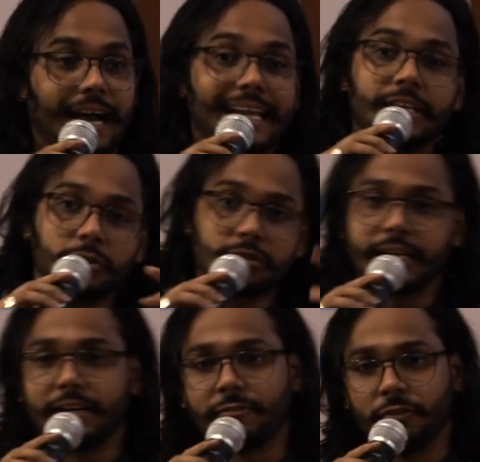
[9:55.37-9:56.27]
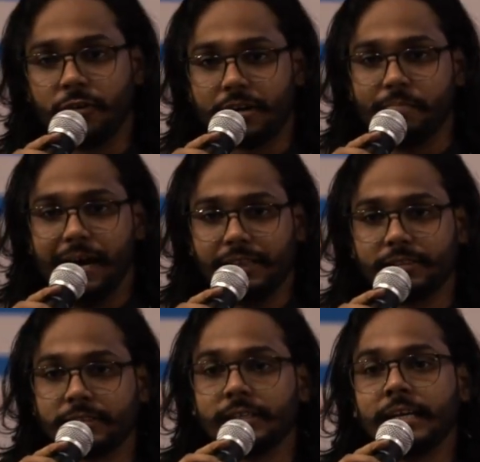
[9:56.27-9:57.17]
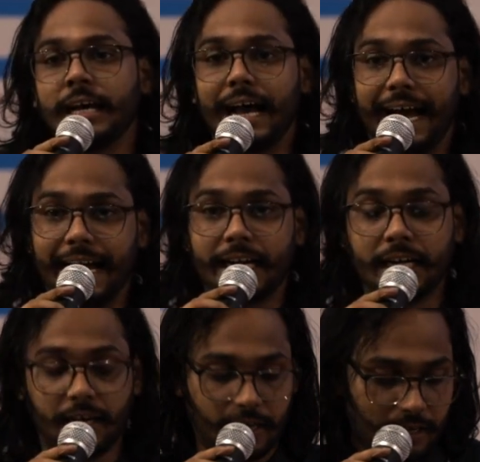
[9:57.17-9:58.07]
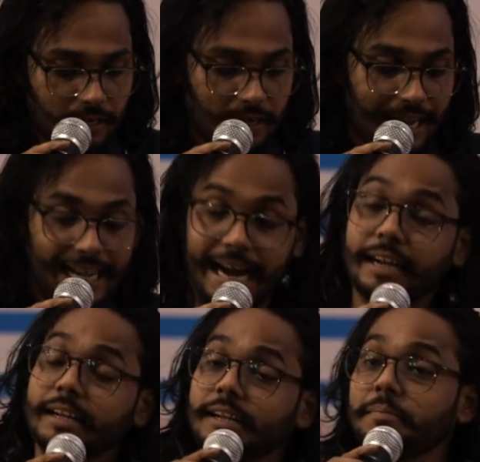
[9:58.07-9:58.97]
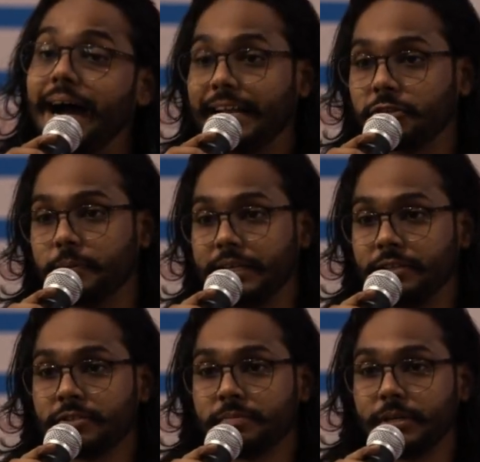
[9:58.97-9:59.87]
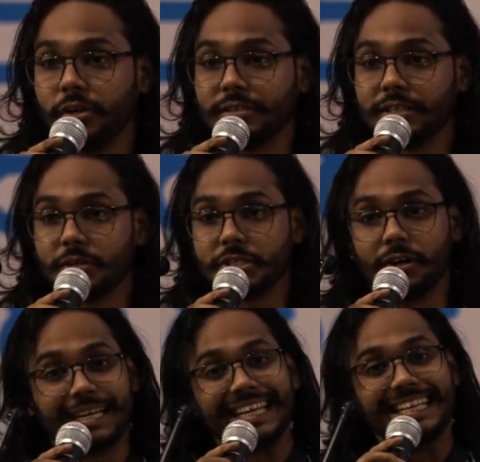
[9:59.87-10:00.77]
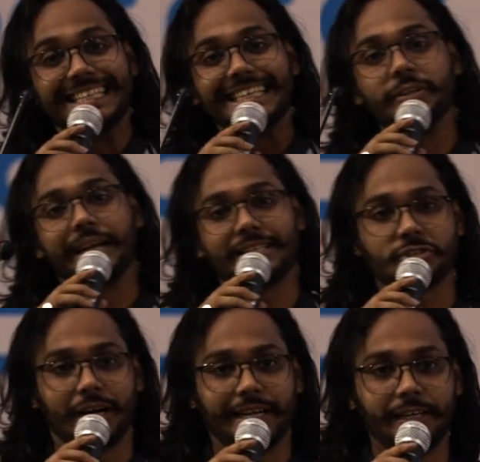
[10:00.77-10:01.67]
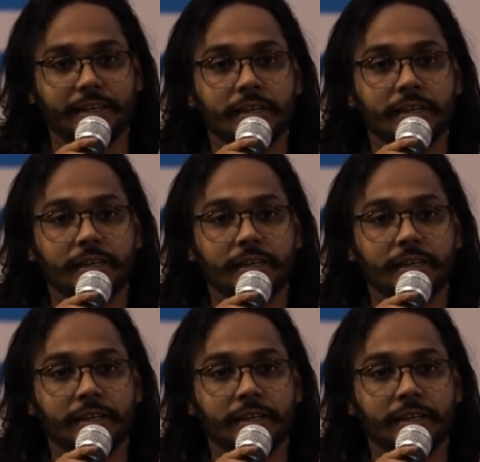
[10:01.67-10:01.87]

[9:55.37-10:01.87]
I used Airflow for a month, and I had a really bad experience because it was not easy to get started.